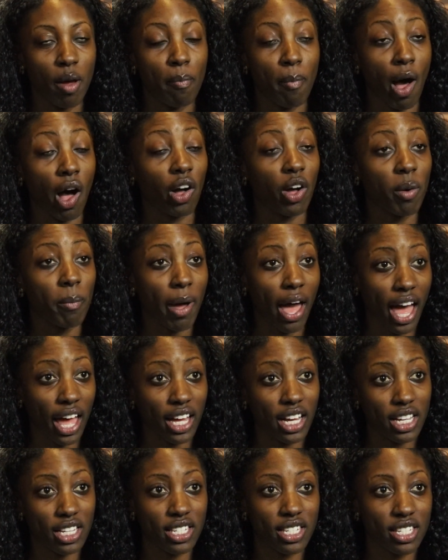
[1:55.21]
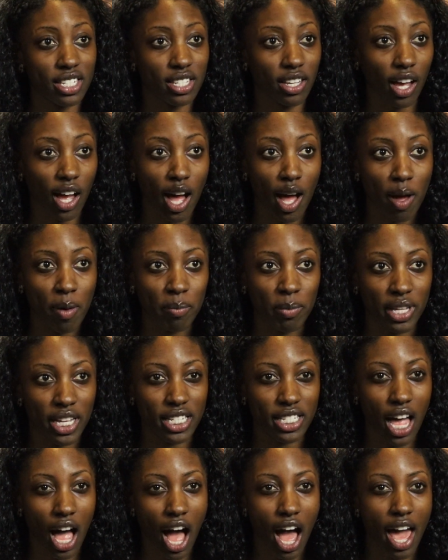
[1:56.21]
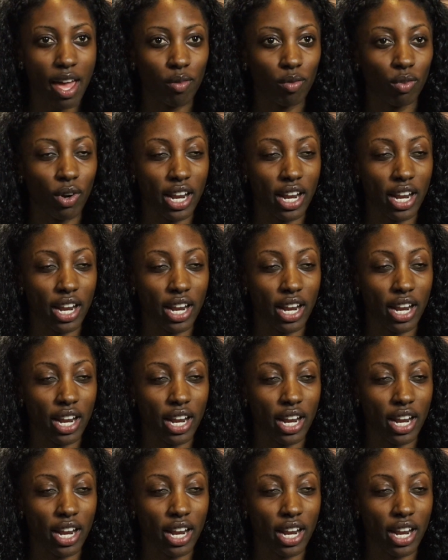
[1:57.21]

Malcolm X because I